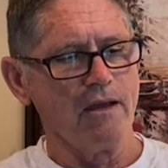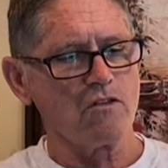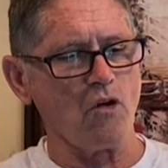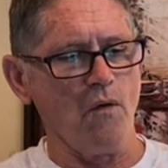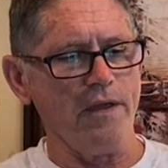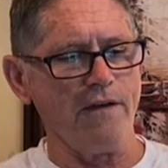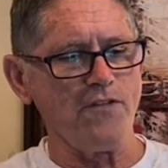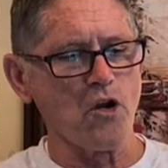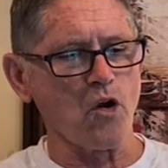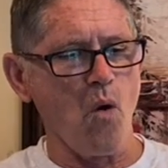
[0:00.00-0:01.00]
So if
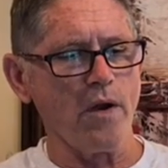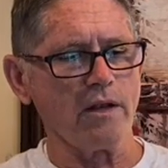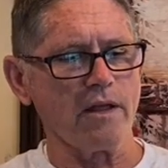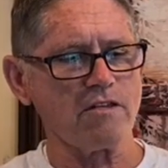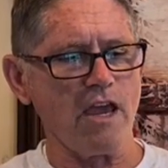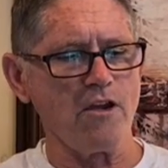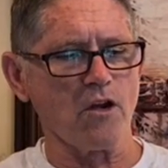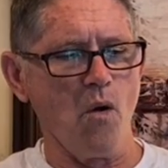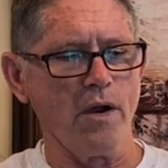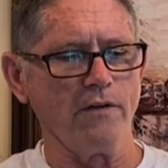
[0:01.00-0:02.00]
you're going, let's say you're
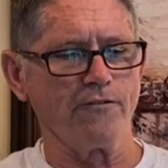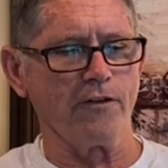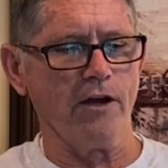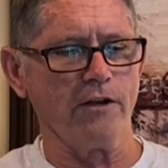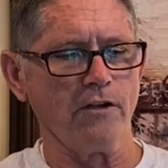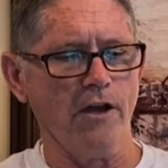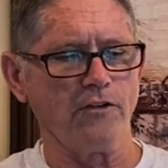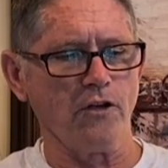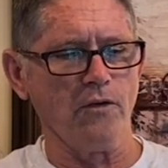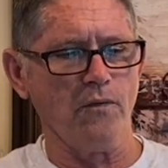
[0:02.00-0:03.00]
going
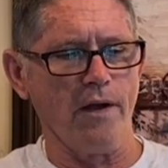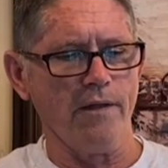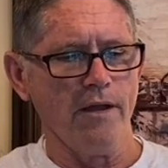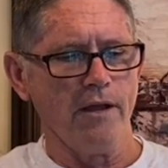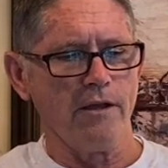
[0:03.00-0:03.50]
to